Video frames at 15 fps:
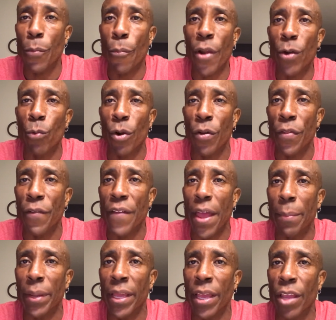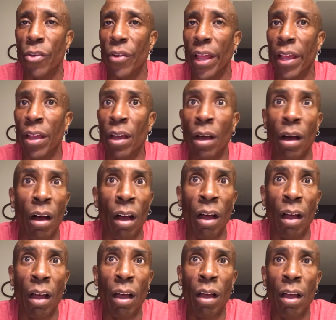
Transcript: You're the breadwinner of the family. And you're like, huh?